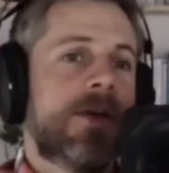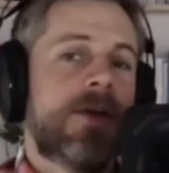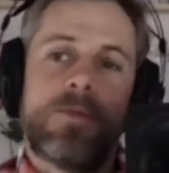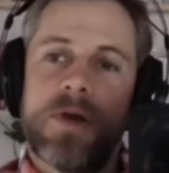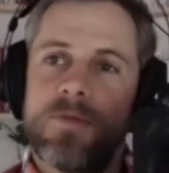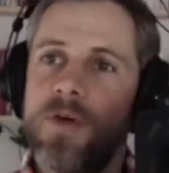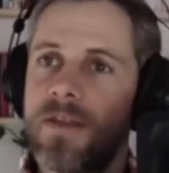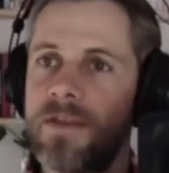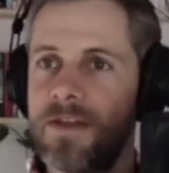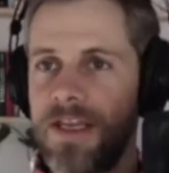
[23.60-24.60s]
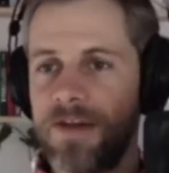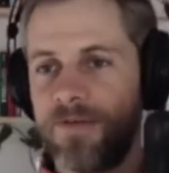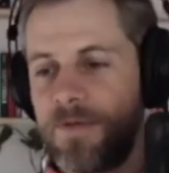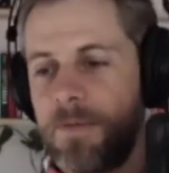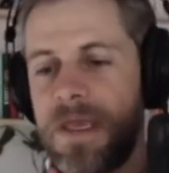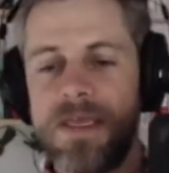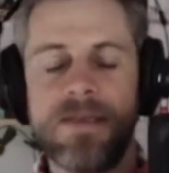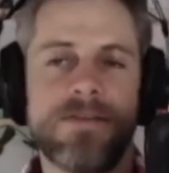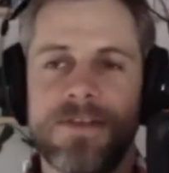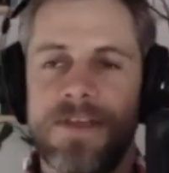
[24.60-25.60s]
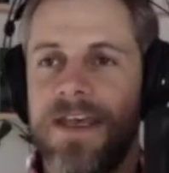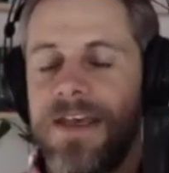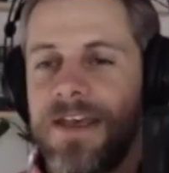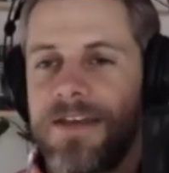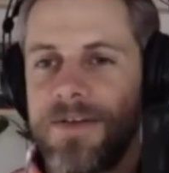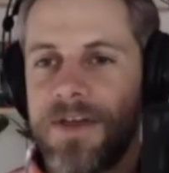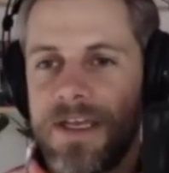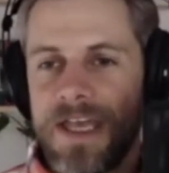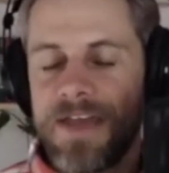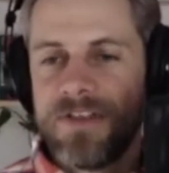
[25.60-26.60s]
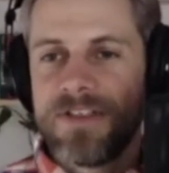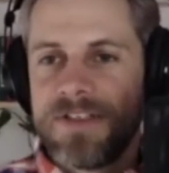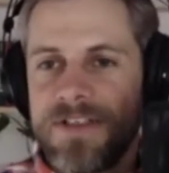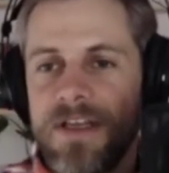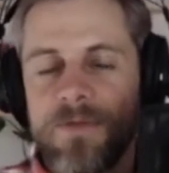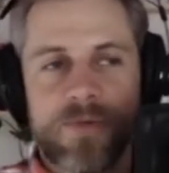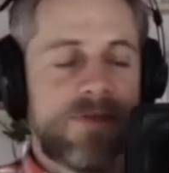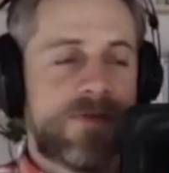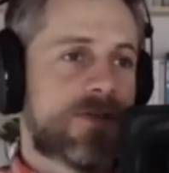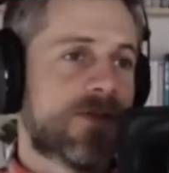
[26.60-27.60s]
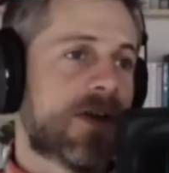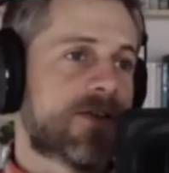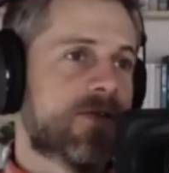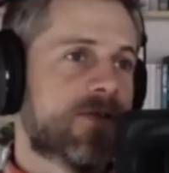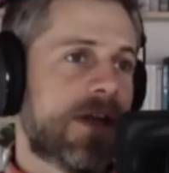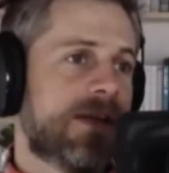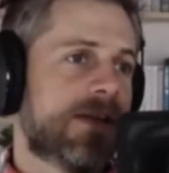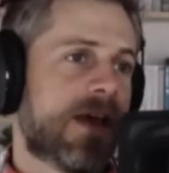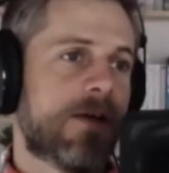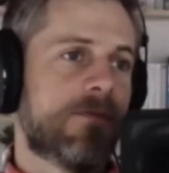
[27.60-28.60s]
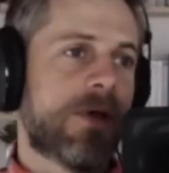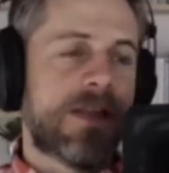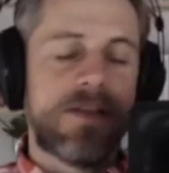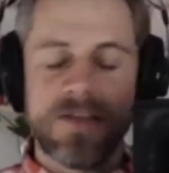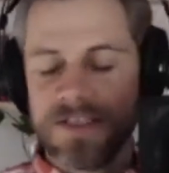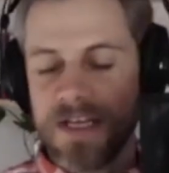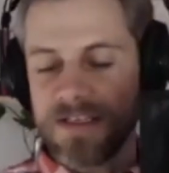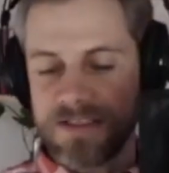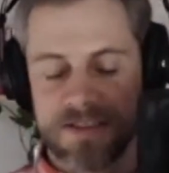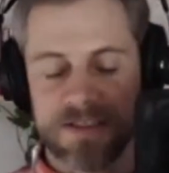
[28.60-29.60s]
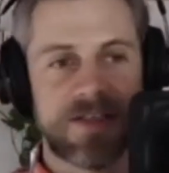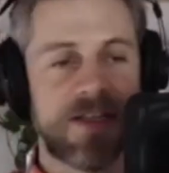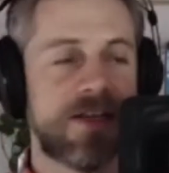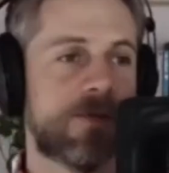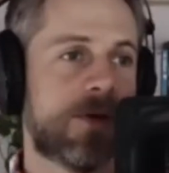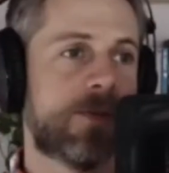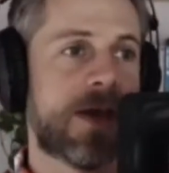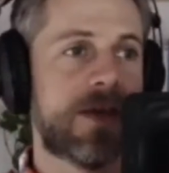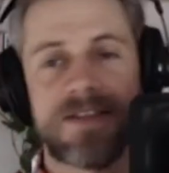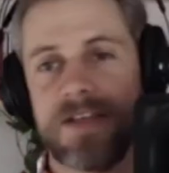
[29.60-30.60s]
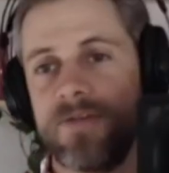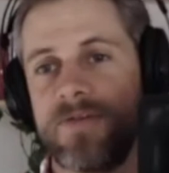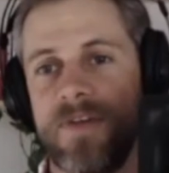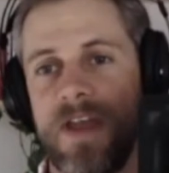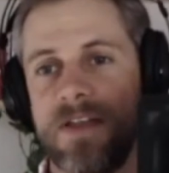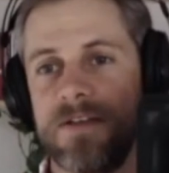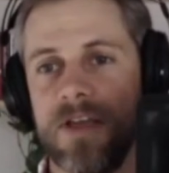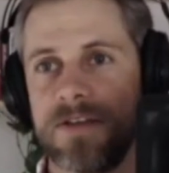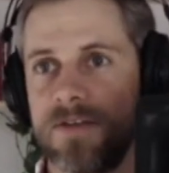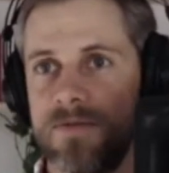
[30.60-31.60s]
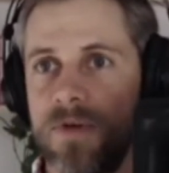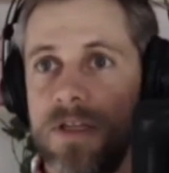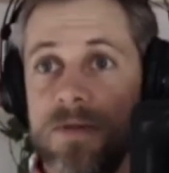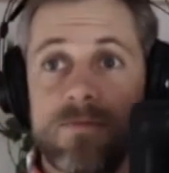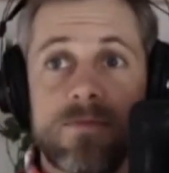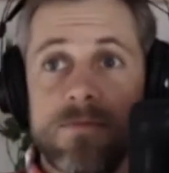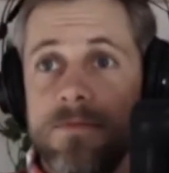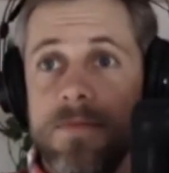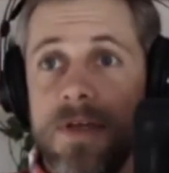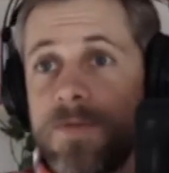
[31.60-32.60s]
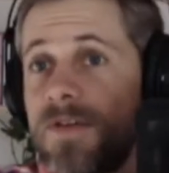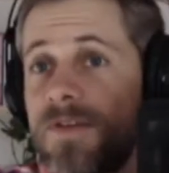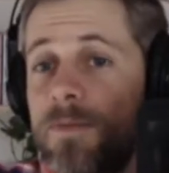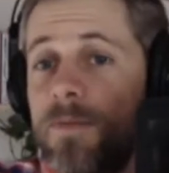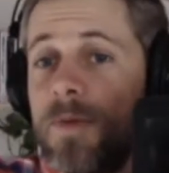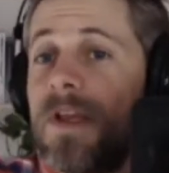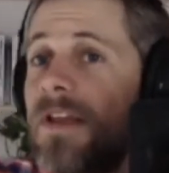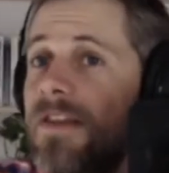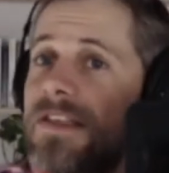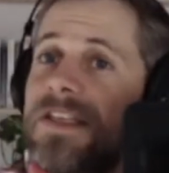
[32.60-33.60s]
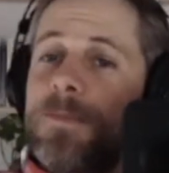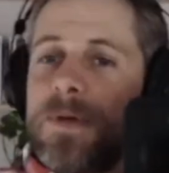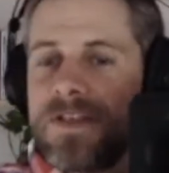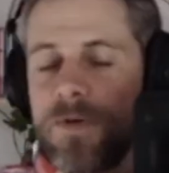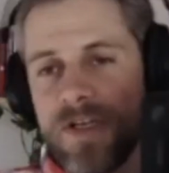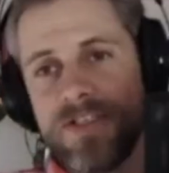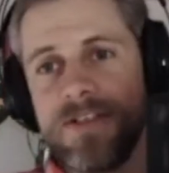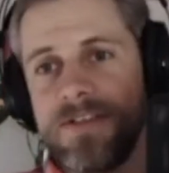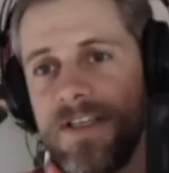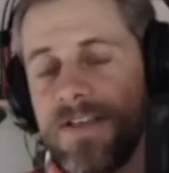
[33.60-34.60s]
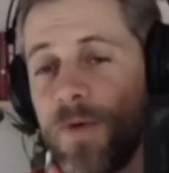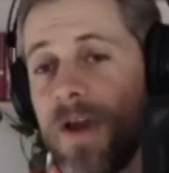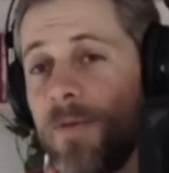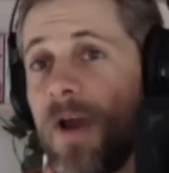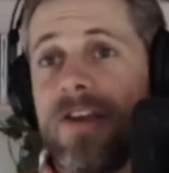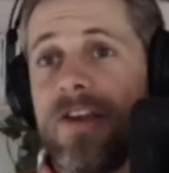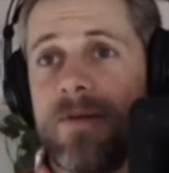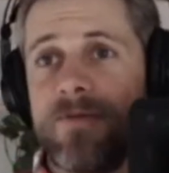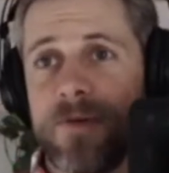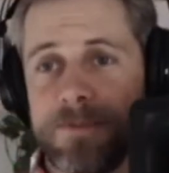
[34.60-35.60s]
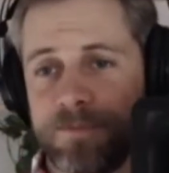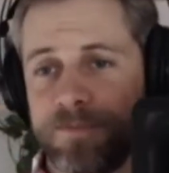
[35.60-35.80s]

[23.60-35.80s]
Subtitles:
But rather than hear it from me, having just done a brief introduction already, Ben, can you tell us just a little bit about yourself and sort of really, I suppose the deepest question is where do you come from?